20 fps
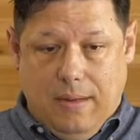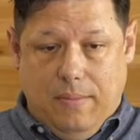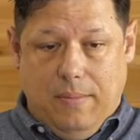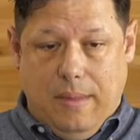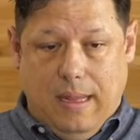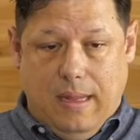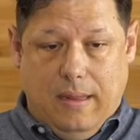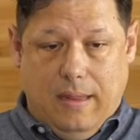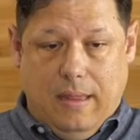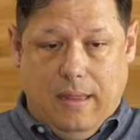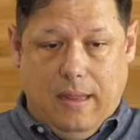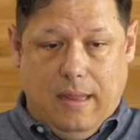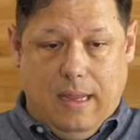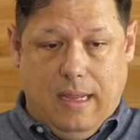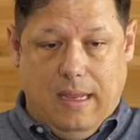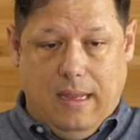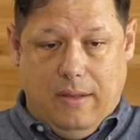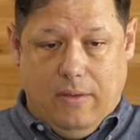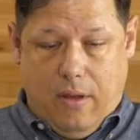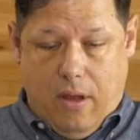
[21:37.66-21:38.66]
him, and
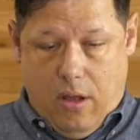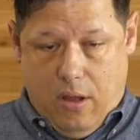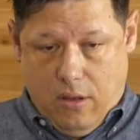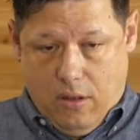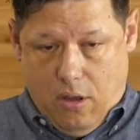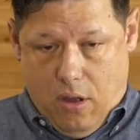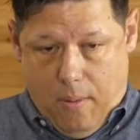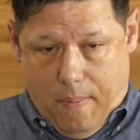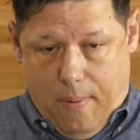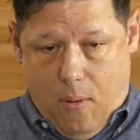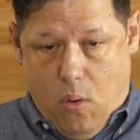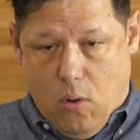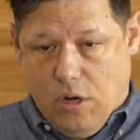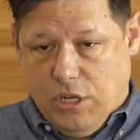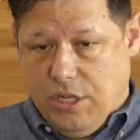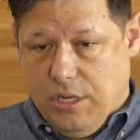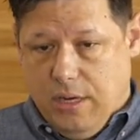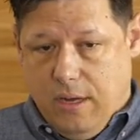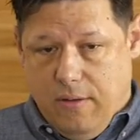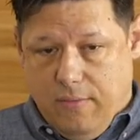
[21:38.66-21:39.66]
he, a, a,
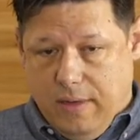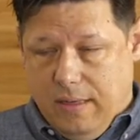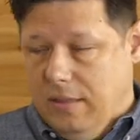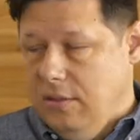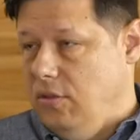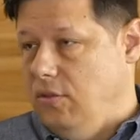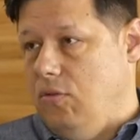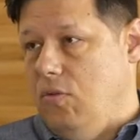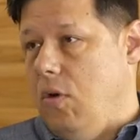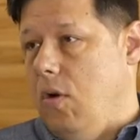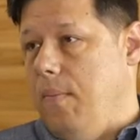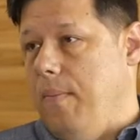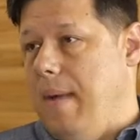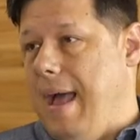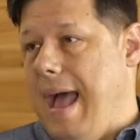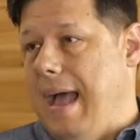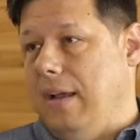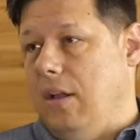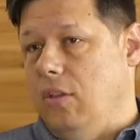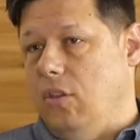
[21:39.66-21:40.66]
portion of it is grown
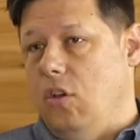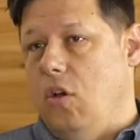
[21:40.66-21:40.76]
back.